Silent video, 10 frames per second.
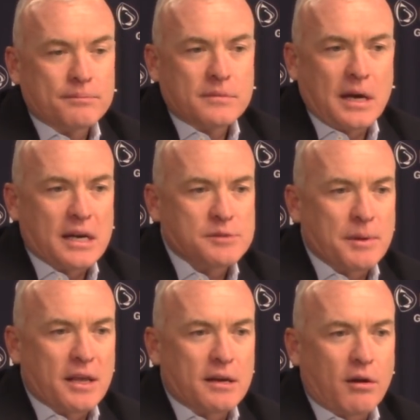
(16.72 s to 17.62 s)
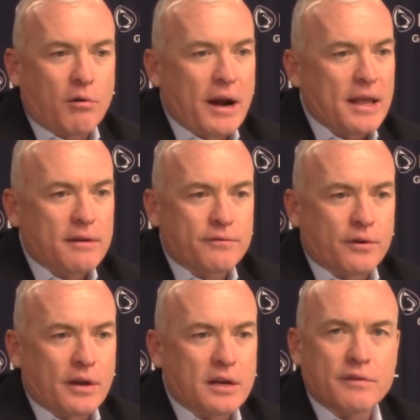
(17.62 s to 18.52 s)
Guys been in already
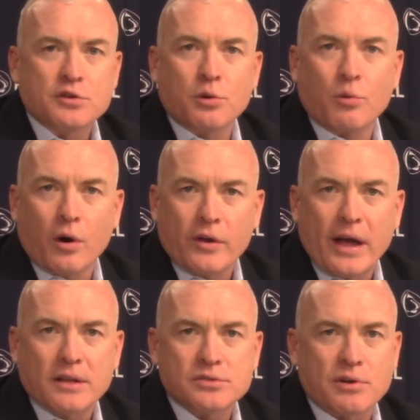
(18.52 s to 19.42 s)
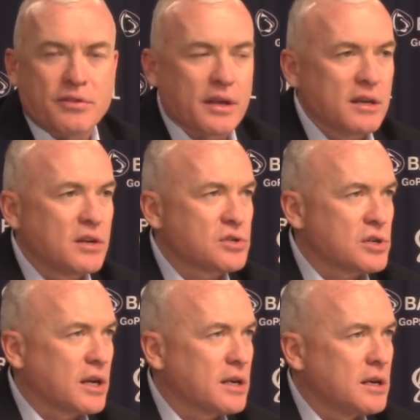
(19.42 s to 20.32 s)
for individual workouts, strength and
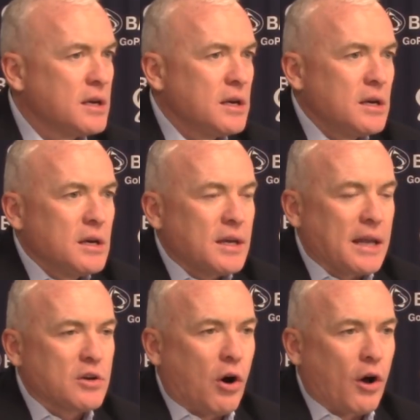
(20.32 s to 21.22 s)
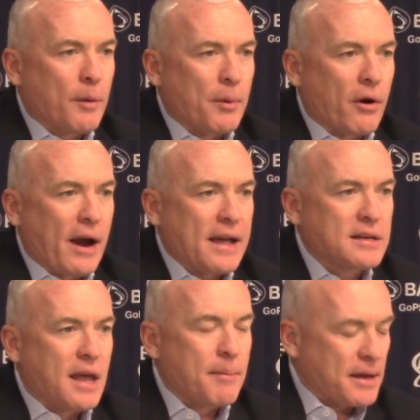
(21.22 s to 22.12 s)
conditioning, getting caught up on our
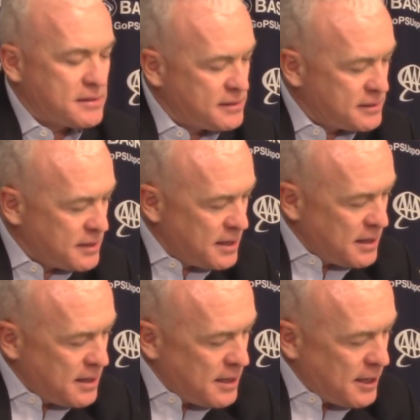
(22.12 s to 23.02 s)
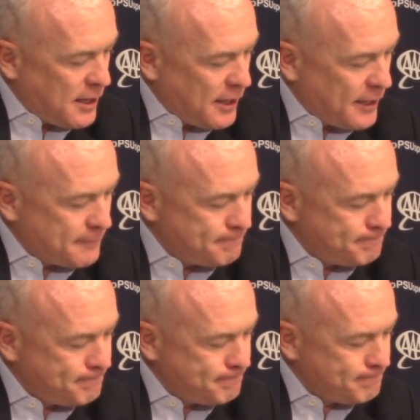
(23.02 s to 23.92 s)
academics.
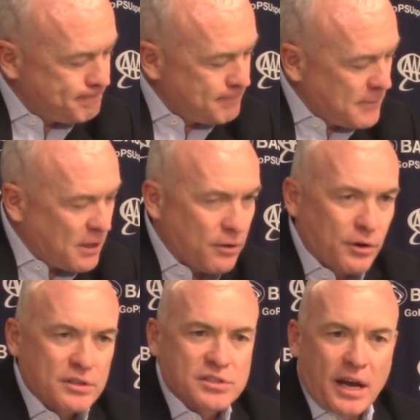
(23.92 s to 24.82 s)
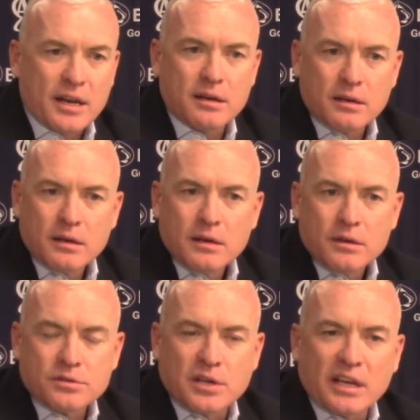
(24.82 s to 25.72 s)
They're excited.
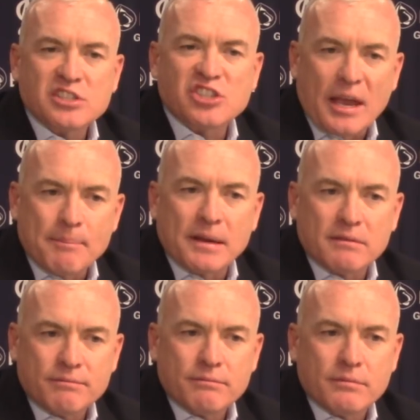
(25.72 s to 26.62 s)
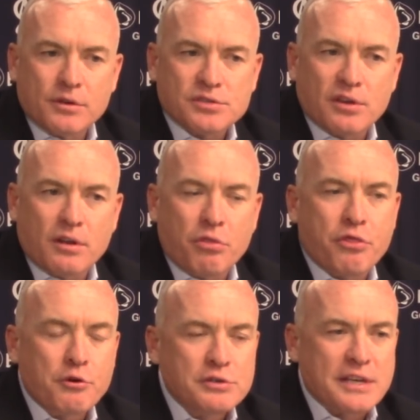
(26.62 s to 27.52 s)
There's an excitement. There's an
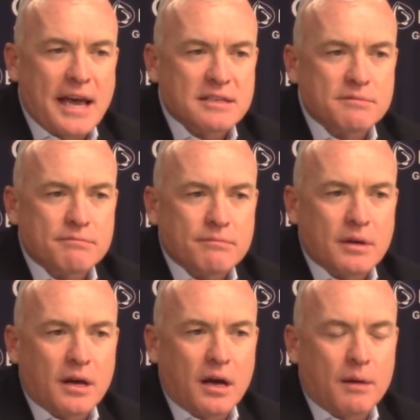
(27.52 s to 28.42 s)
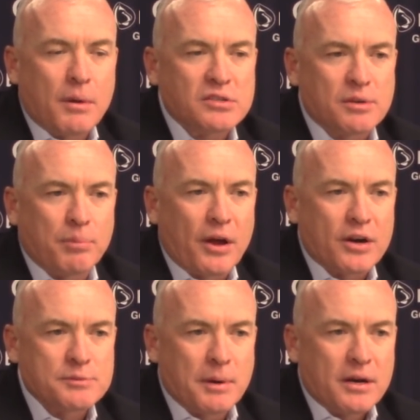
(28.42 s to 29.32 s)
enthusiasm amongst the
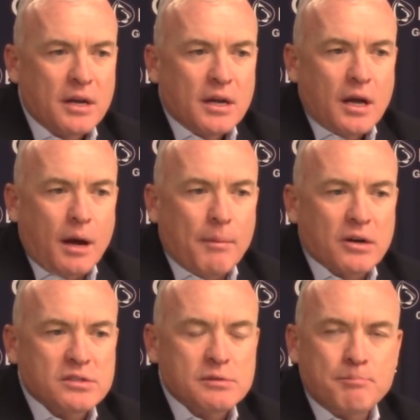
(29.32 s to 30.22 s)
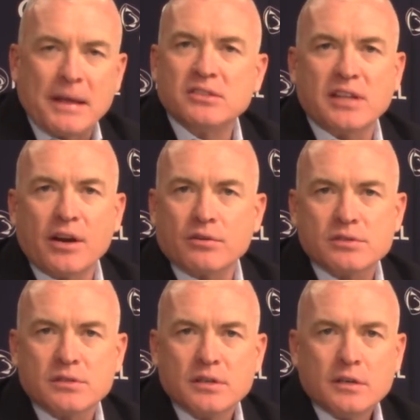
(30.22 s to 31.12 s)
players, but amongst Penn
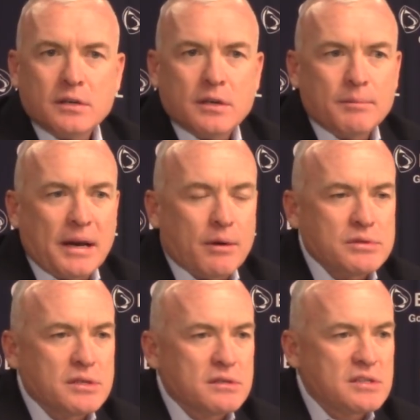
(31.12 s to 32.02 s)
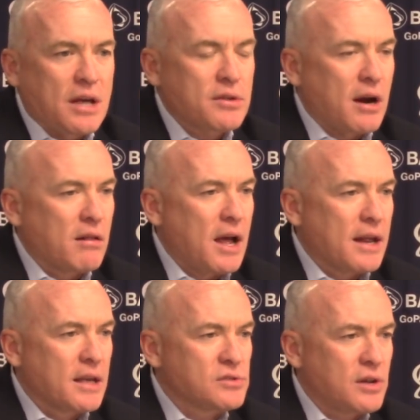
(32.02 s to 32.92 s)
Staters. I mean, I was in South
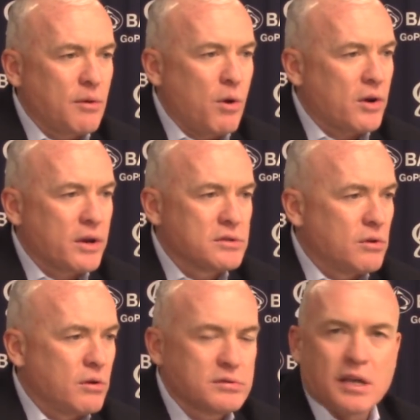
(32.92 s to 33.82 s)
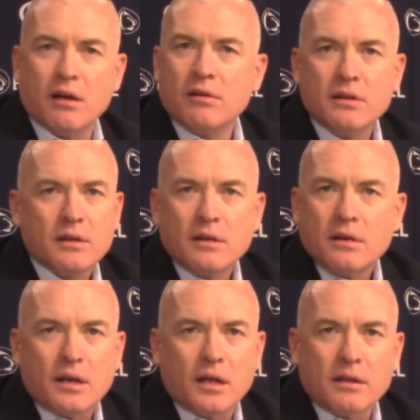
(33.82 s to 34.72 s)
Carolina yesterday walking into a hotel,
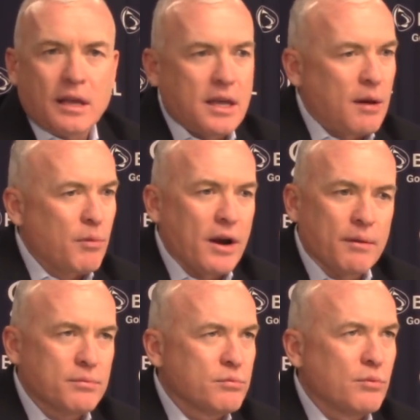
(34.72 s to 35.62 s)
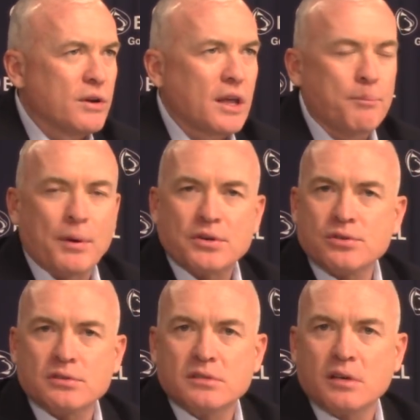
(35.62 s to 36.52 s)
and they came right up wanting to get
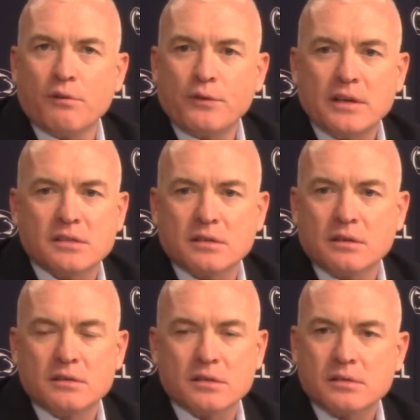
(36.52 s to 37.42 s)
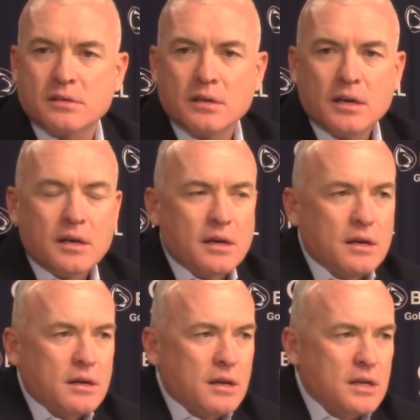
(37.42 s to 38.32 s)
pictures and selfies, and just,
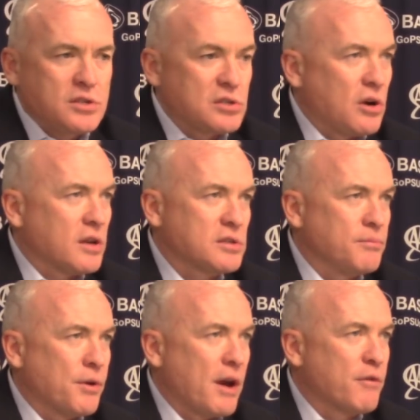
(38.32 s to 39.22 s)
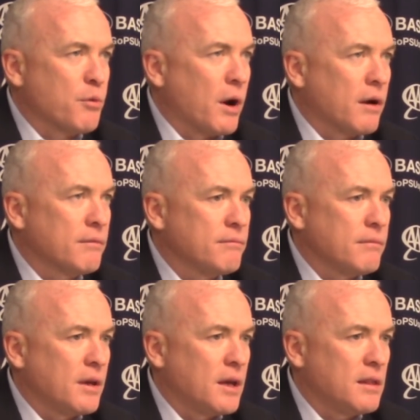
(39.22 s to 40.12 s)
it's just awesome. They're everywhere.
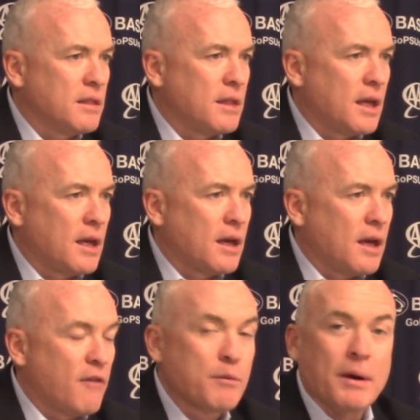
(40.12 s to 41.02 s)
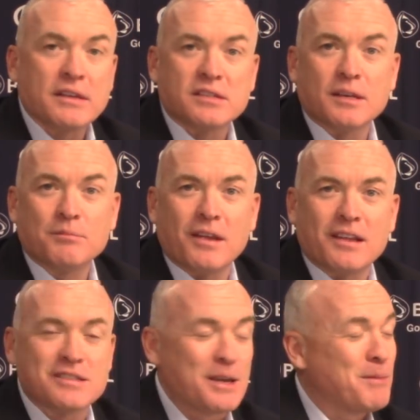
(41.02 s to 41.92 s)
And they it seemed
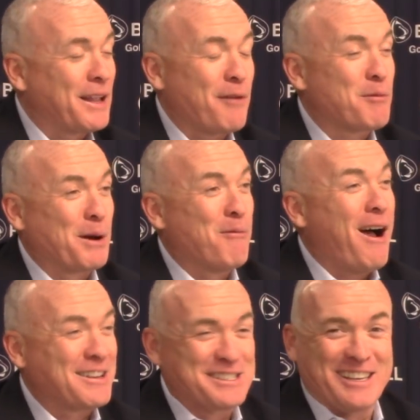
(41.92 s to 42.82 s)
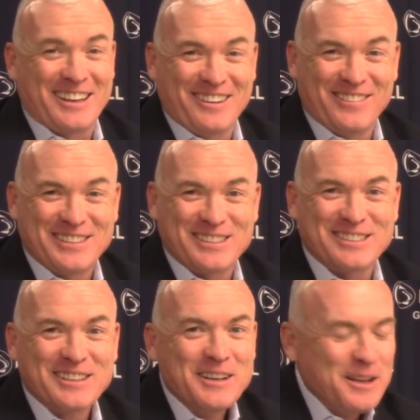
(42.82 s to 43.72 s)
like everybody watched it, which is